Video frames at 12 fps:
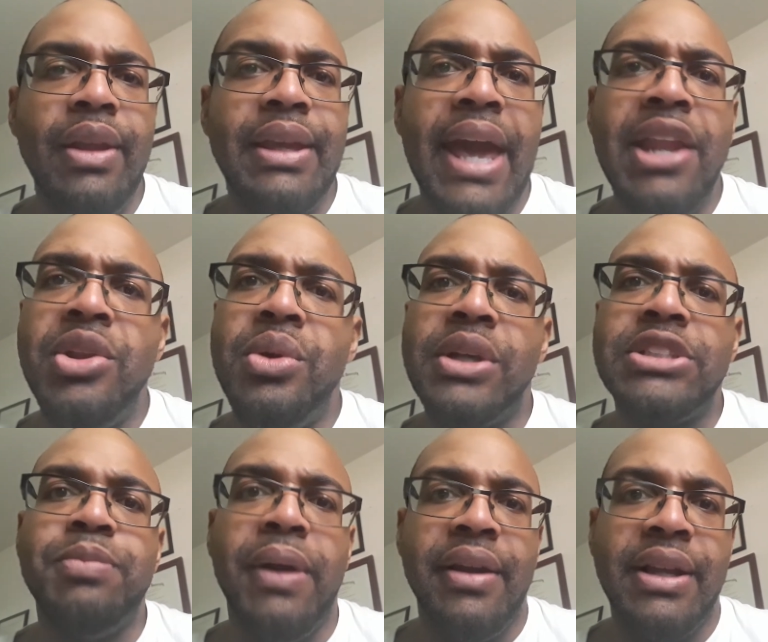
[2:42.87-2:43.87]
gaining new
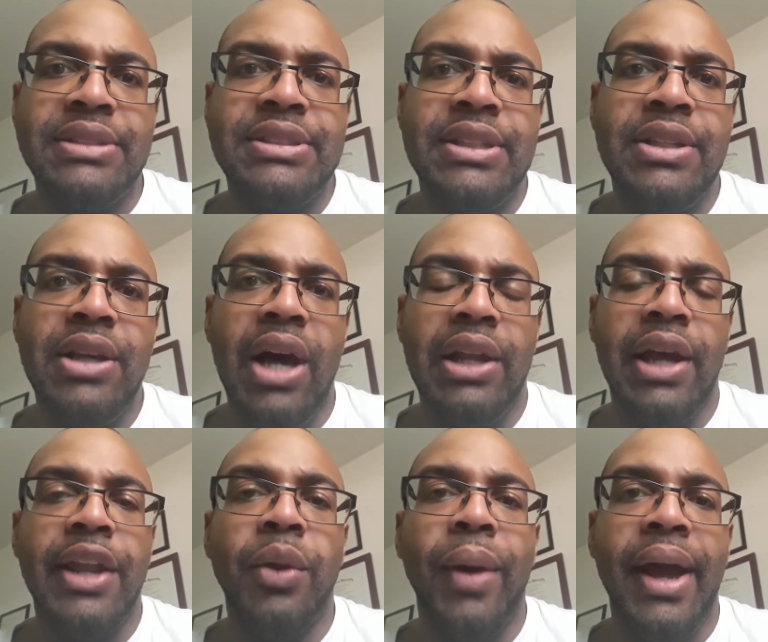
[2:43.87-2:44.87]
experience
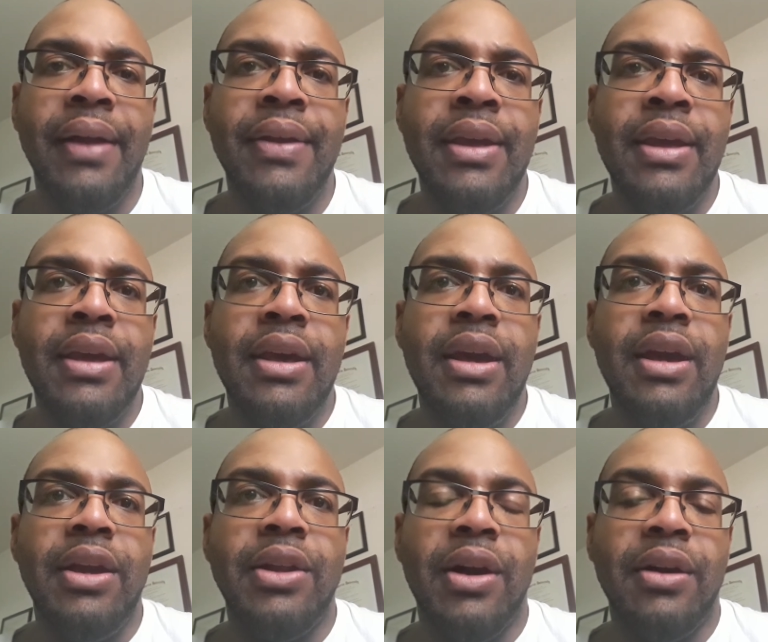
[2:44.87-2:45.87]
along the way,
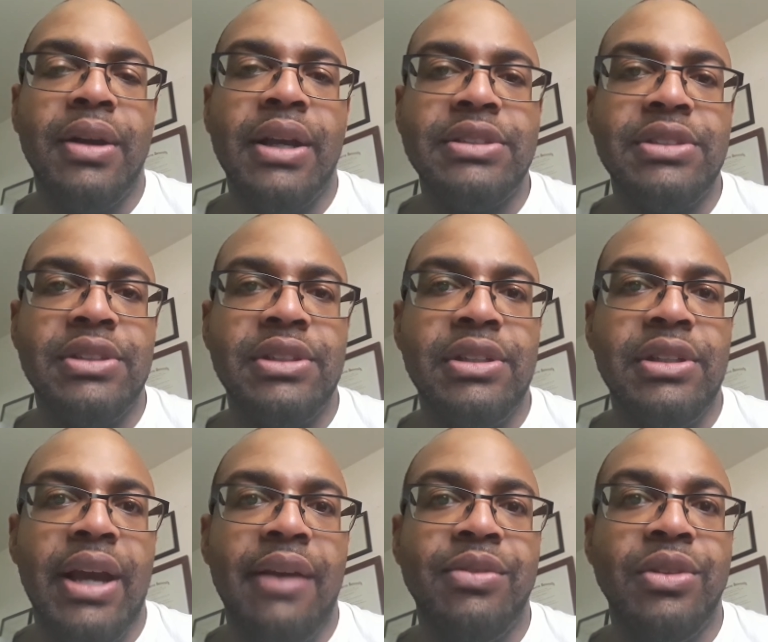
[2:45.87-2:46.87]
you know, because
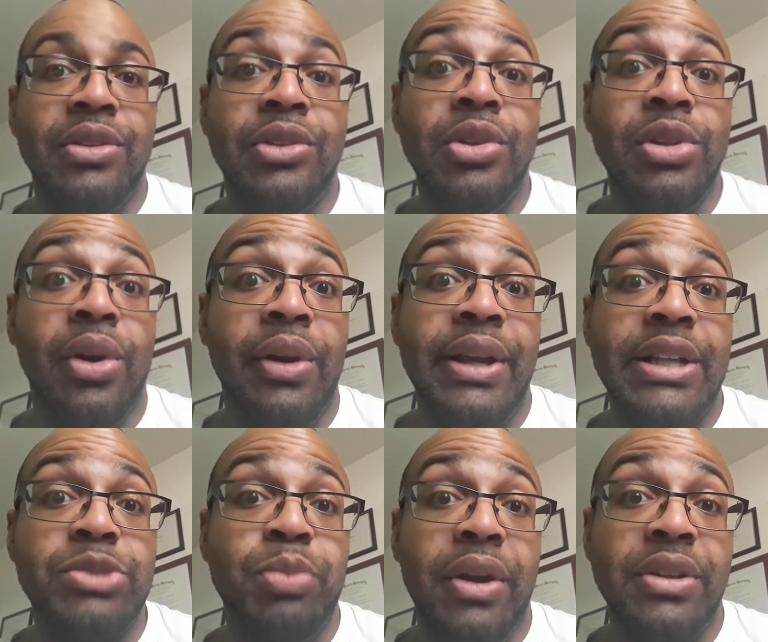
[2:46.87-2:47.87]
you have new learning
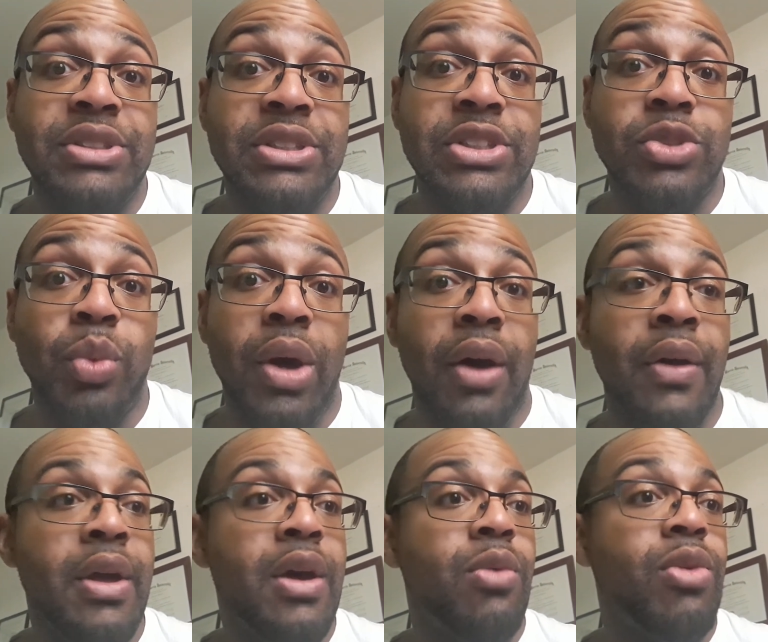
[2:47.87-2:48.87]
experiences as well.
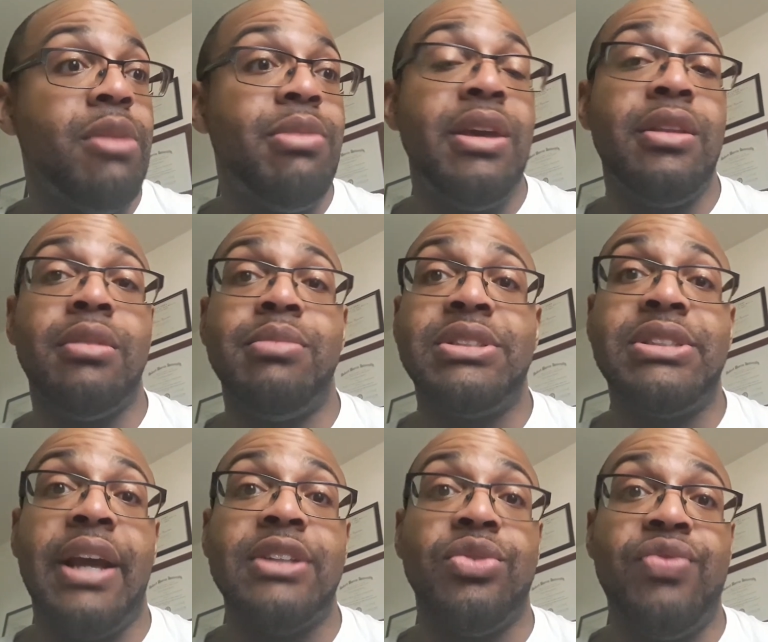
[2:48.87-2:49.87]
Would it be either
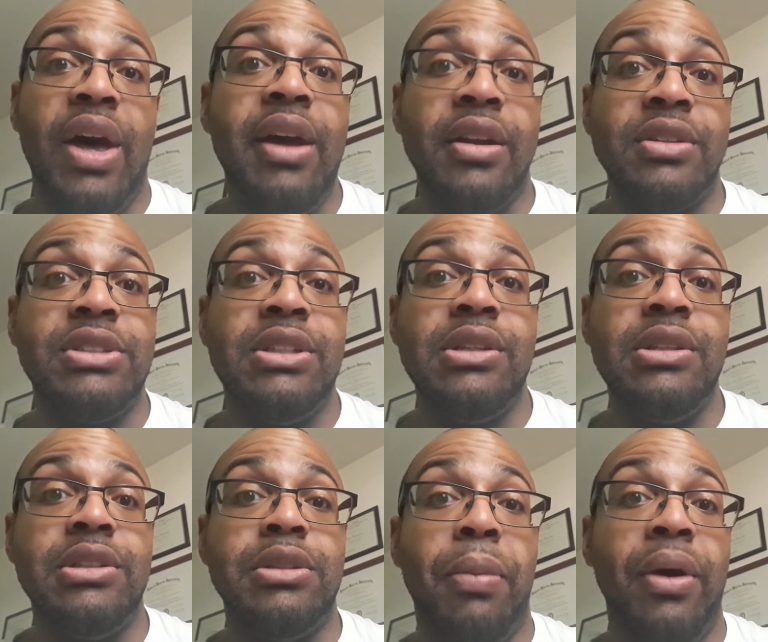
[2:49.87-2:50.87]
mistakes or failures?
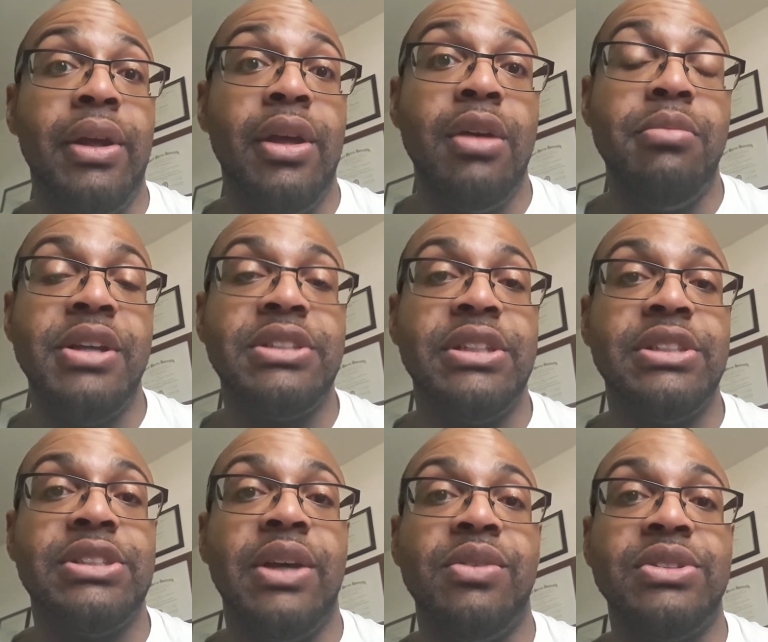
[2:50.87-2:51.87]
Napoleon Hill mentioned it
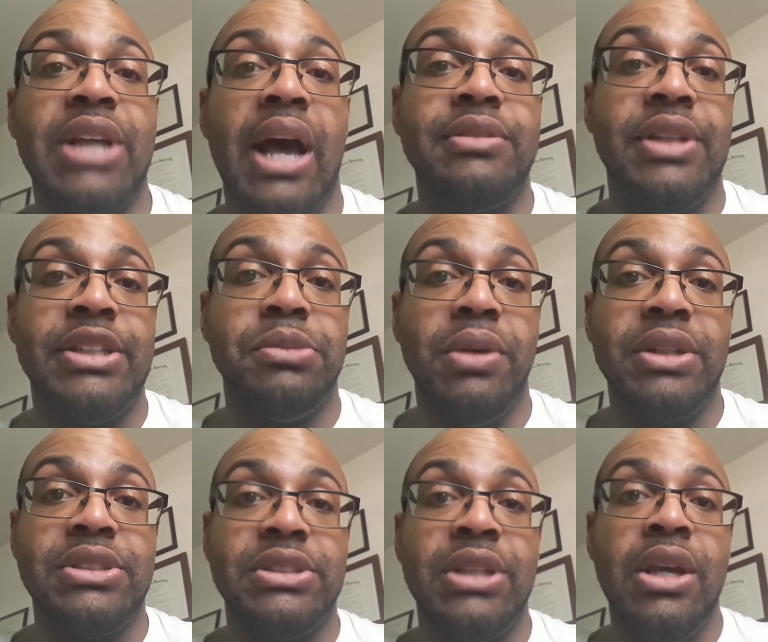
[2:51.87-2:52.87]
several times in his
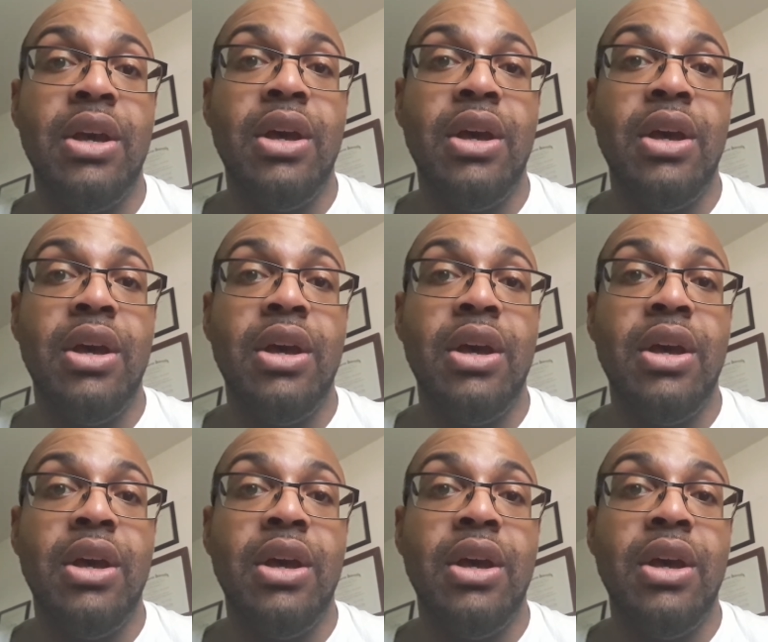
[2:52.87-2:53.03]
books.